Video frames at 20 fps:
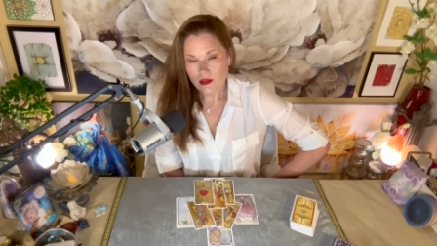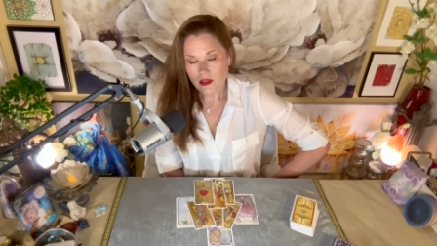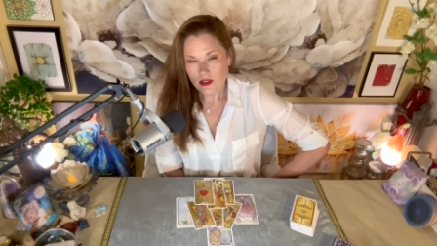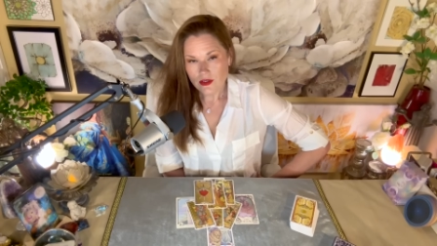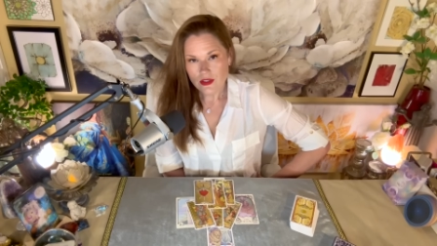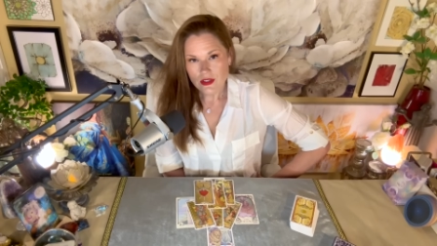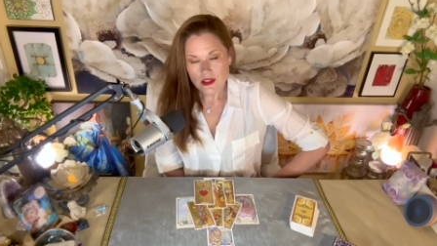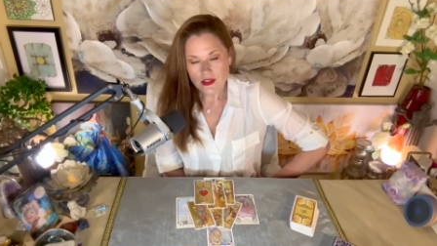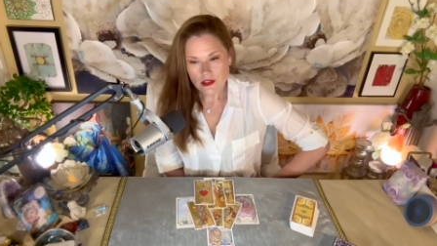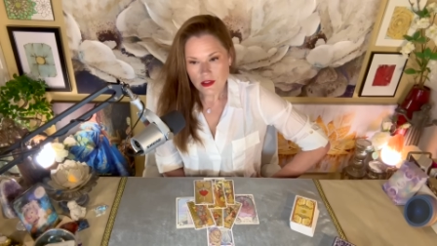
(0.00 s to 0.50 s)
I
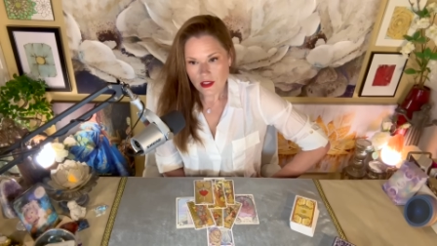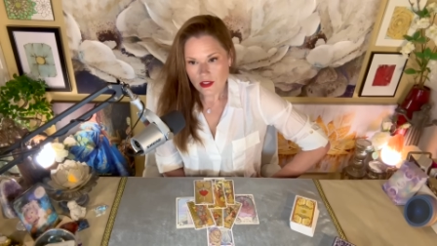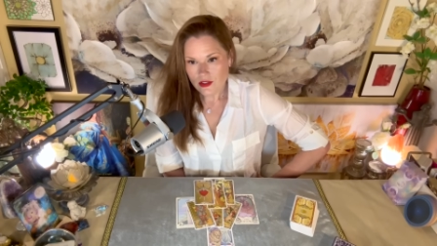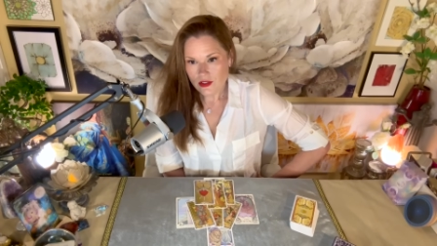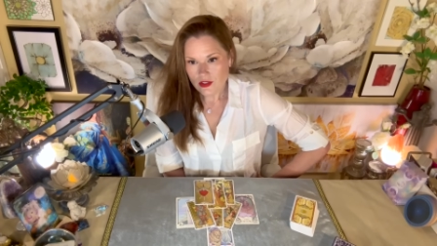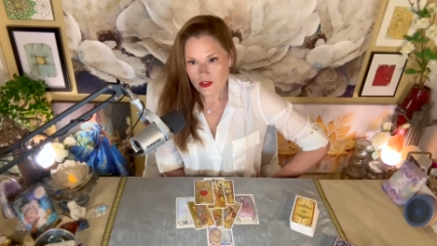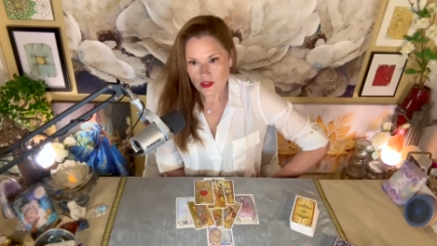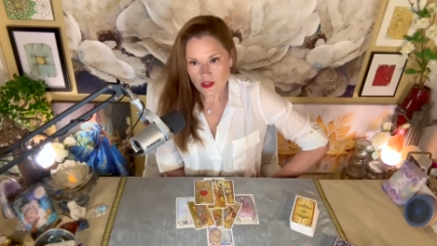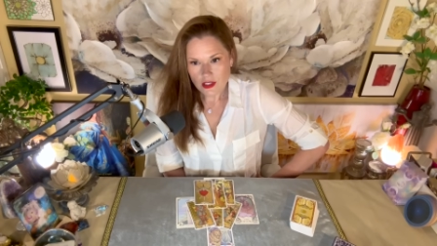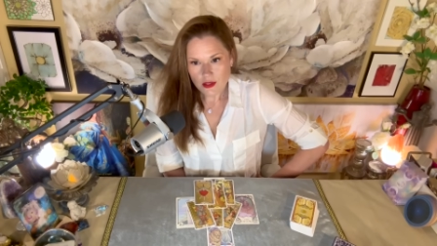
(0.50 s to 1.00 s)
just I
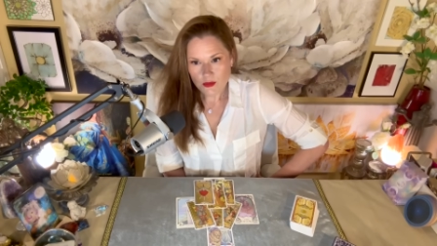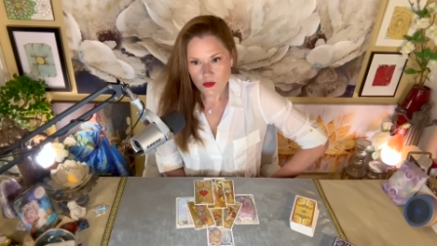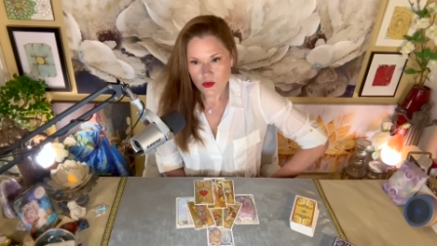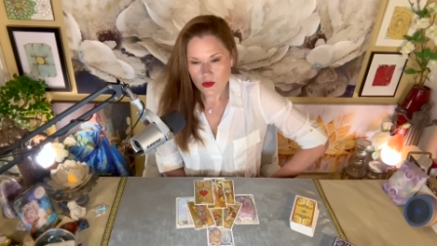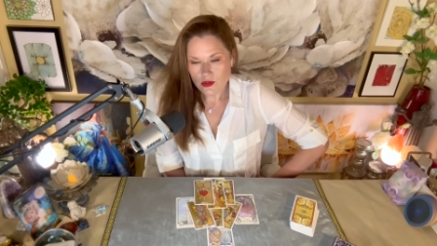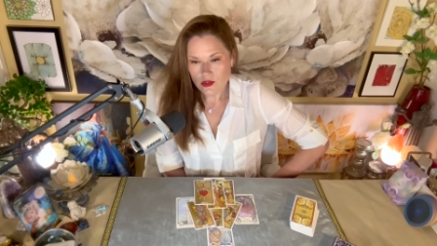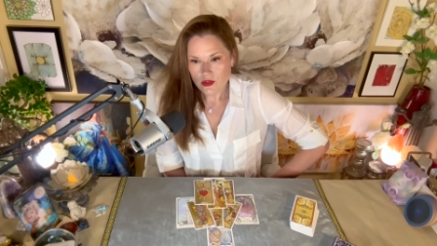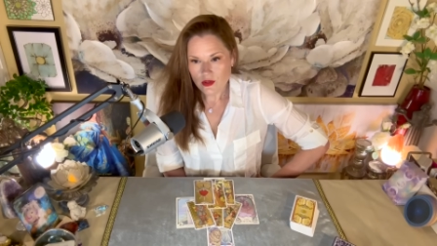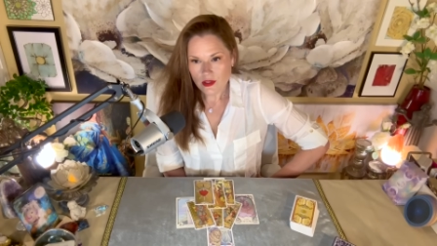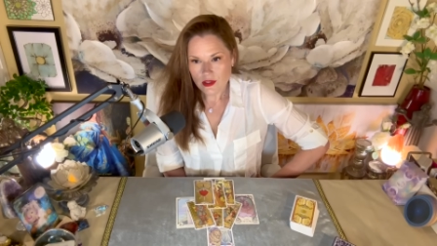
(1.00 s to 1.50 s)
just need
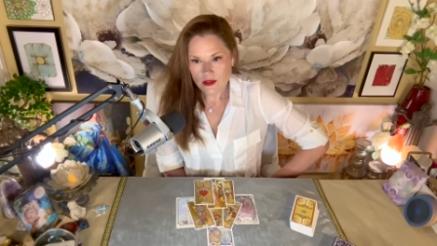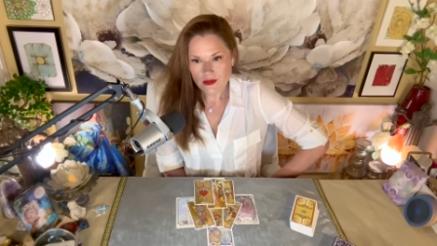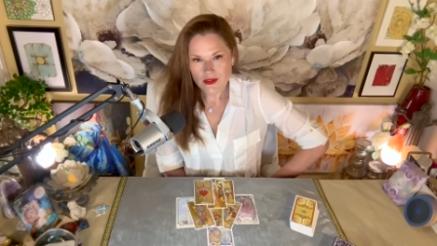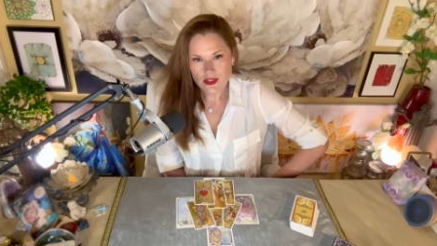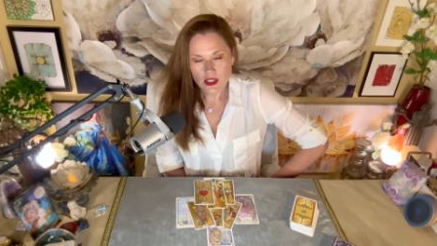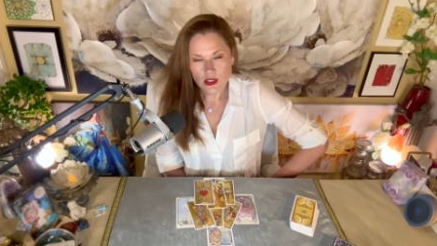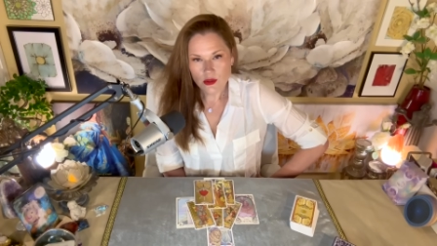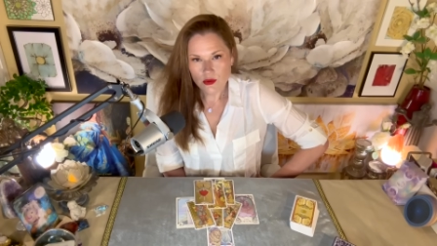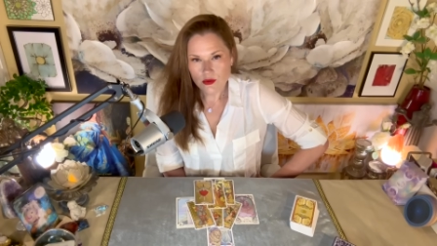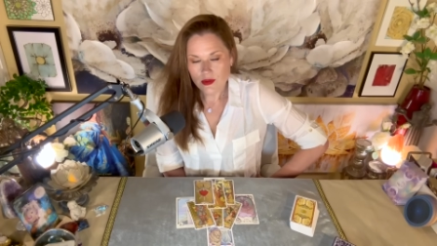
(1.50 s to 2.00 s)
more strength of
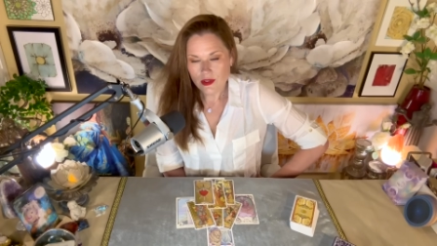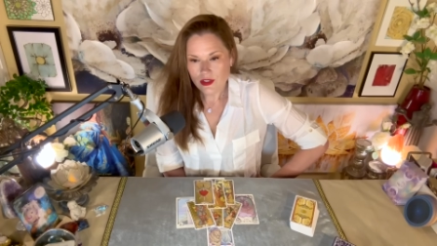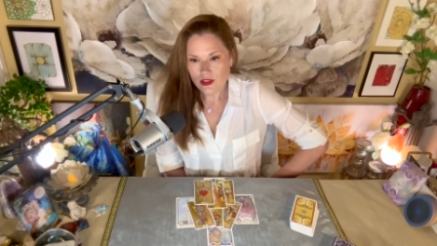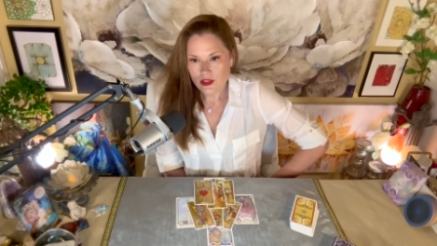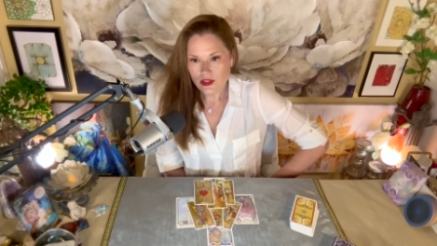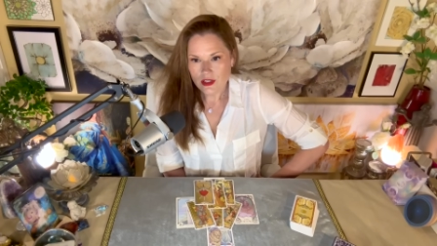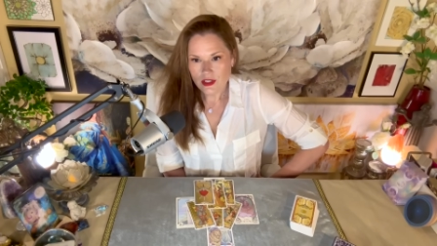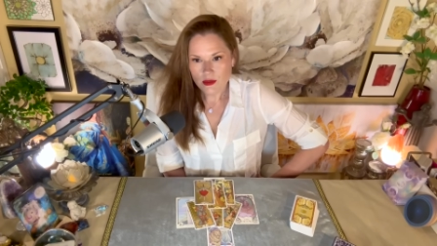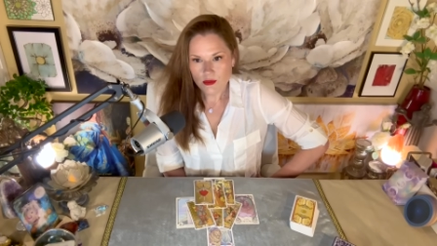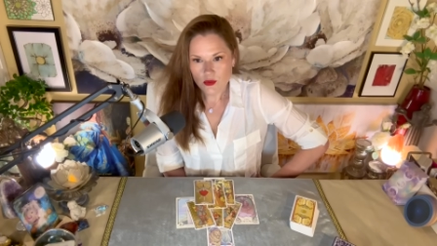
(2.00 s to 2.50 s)
self. I
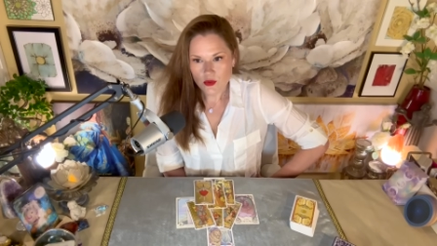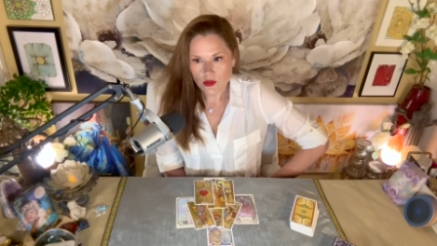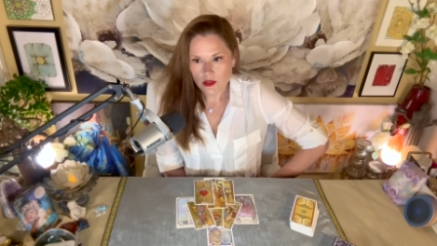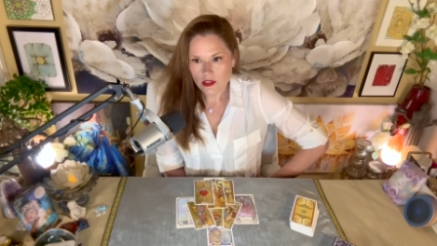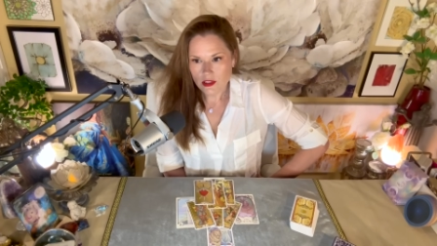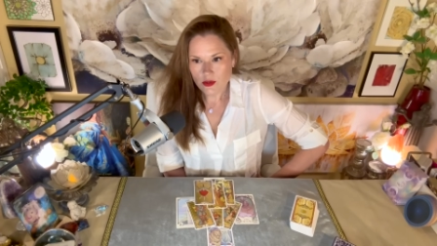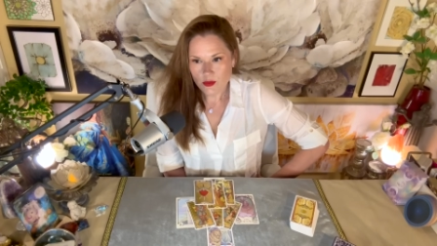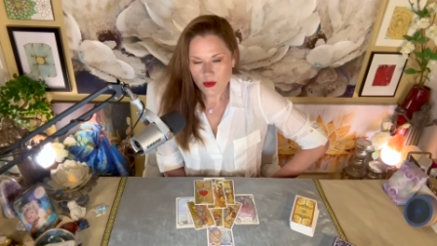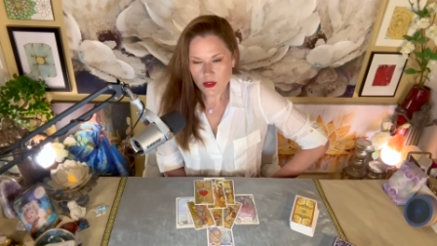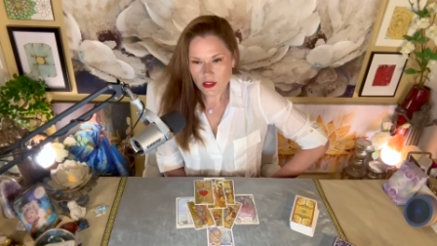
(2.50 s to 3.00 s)
just need more
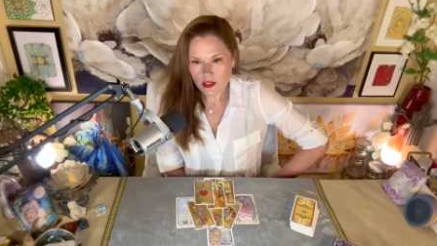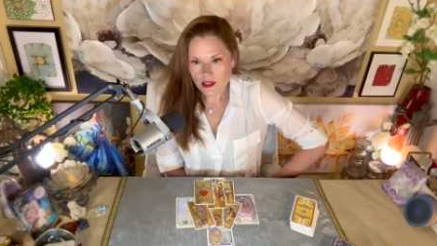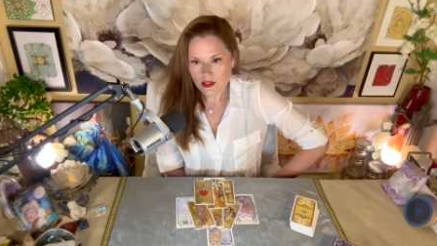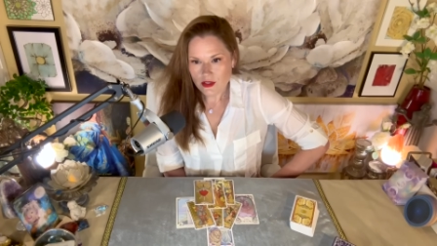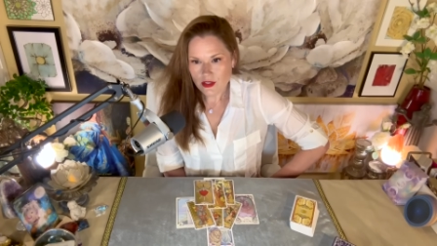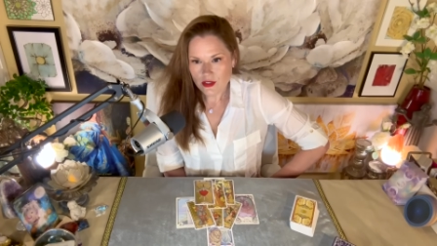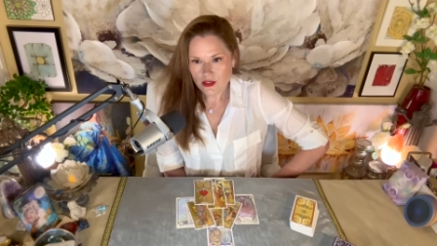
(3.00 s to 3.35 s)
experience.